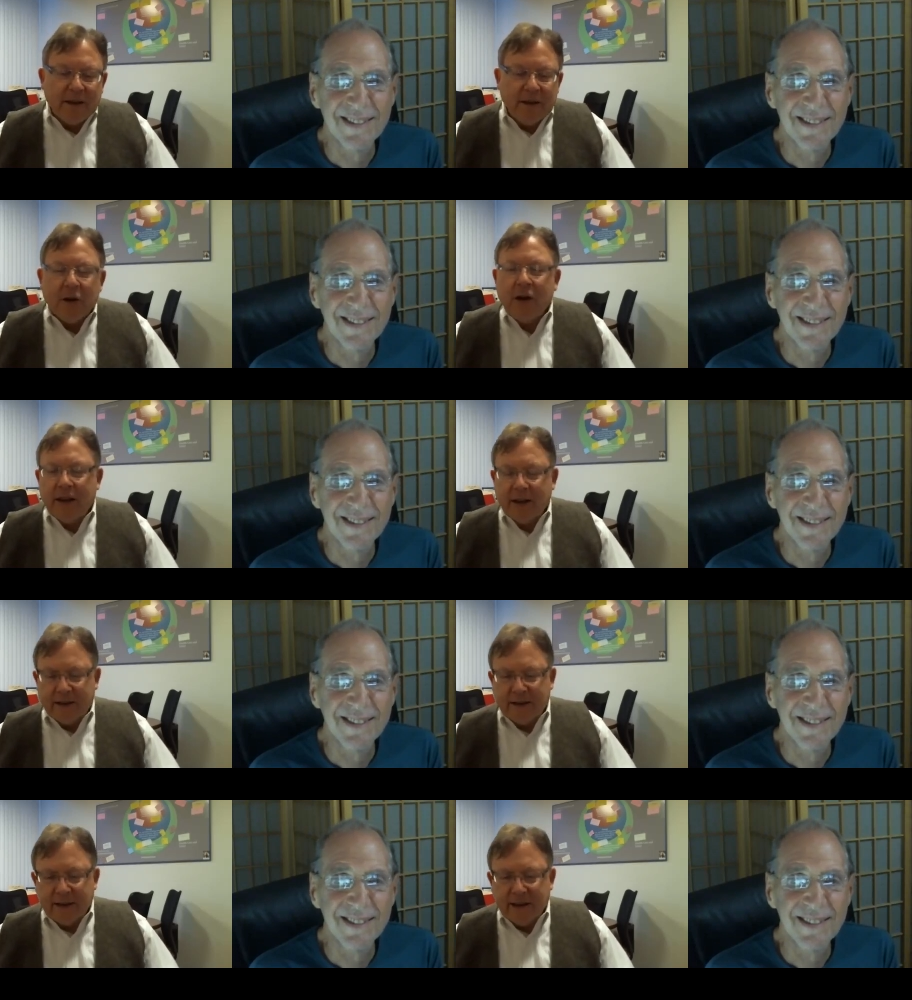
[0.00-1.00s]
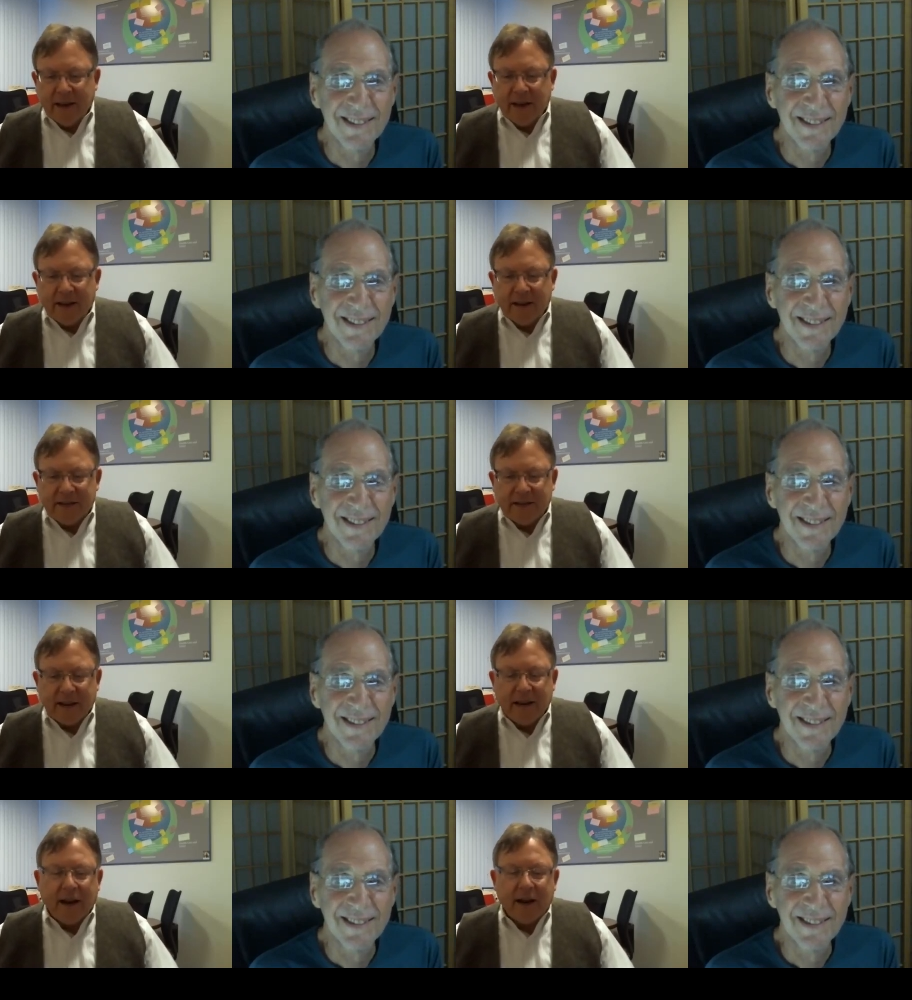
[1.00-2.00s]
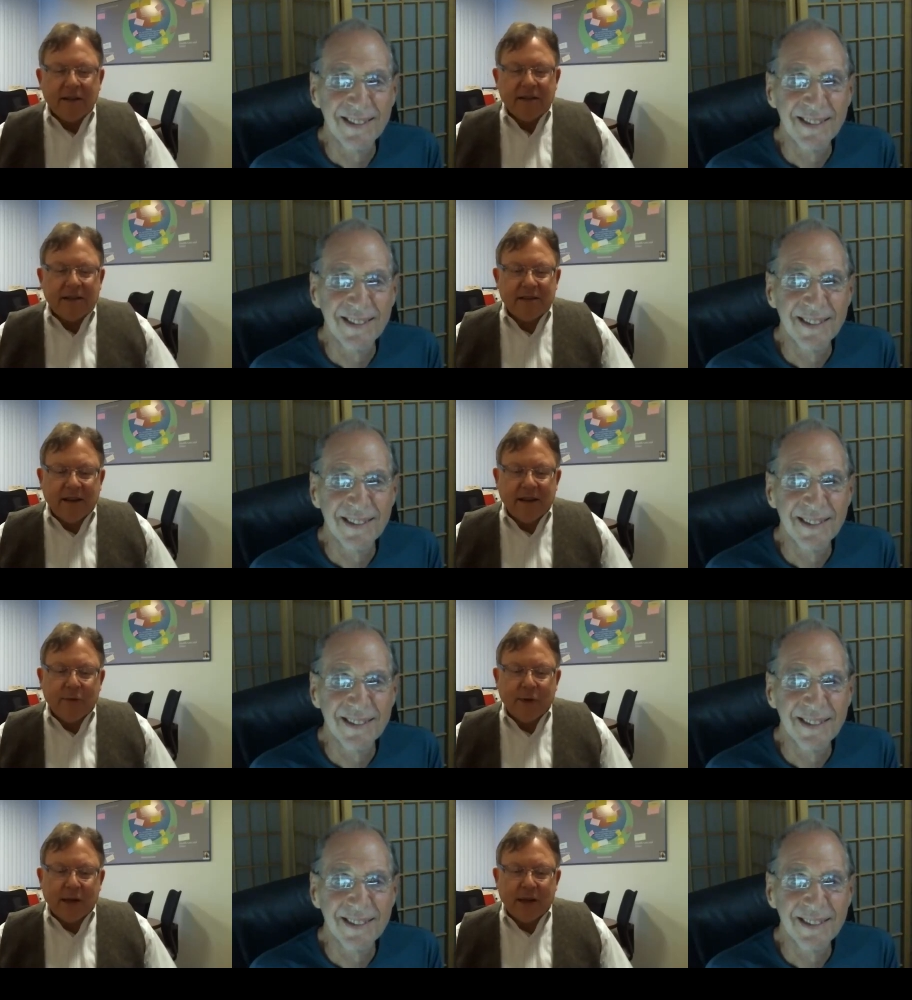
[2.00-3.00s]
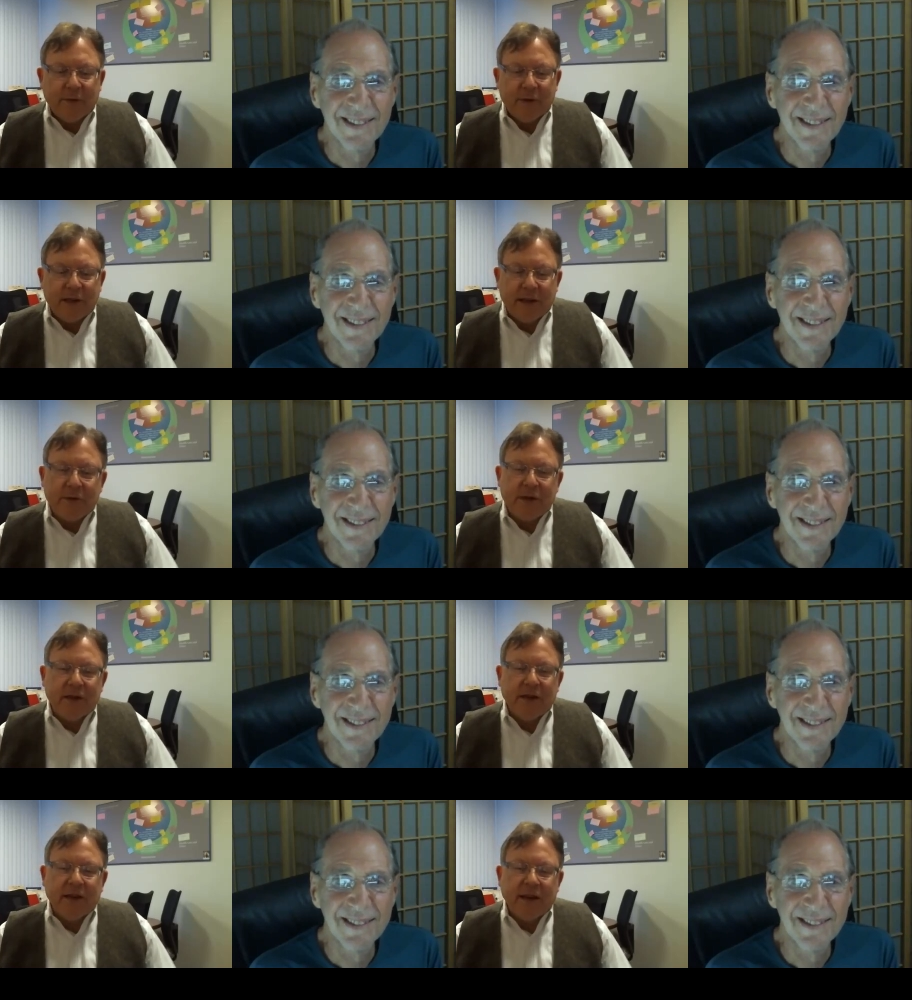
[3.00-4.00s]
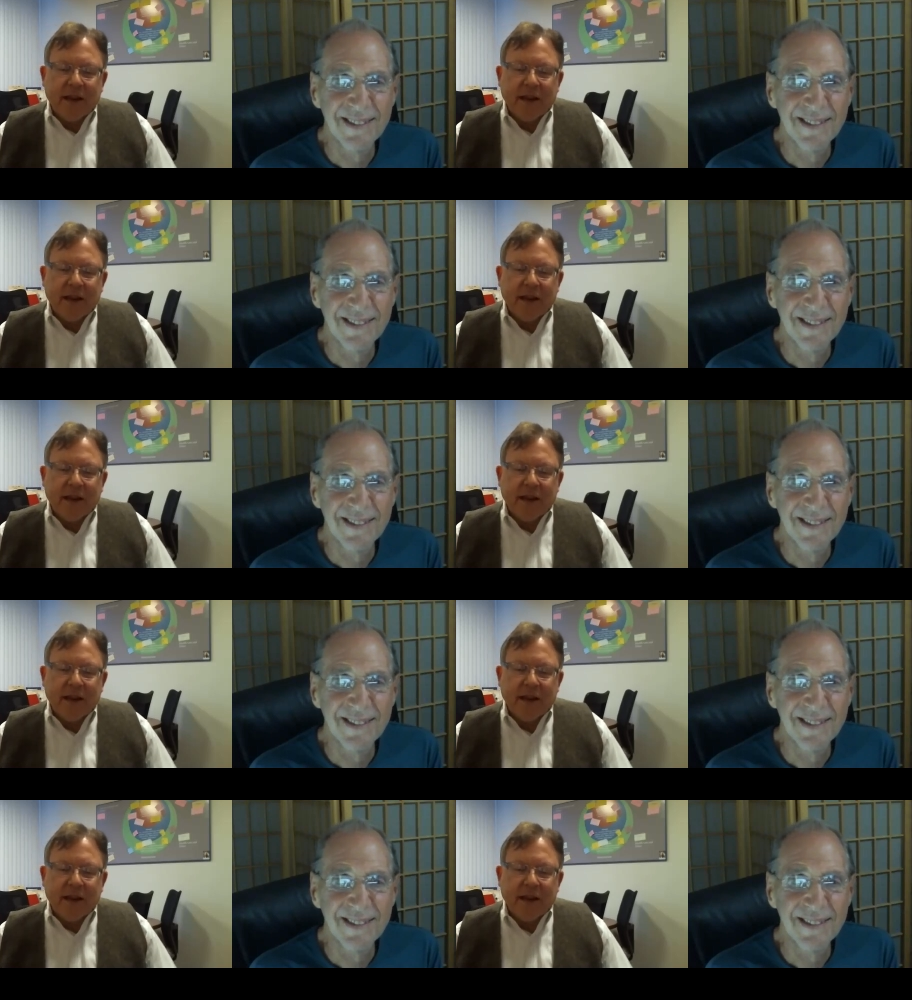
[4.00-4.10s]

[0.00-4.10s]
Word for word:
Speaker 1: Jungian uh, psychologist, and he really was interested in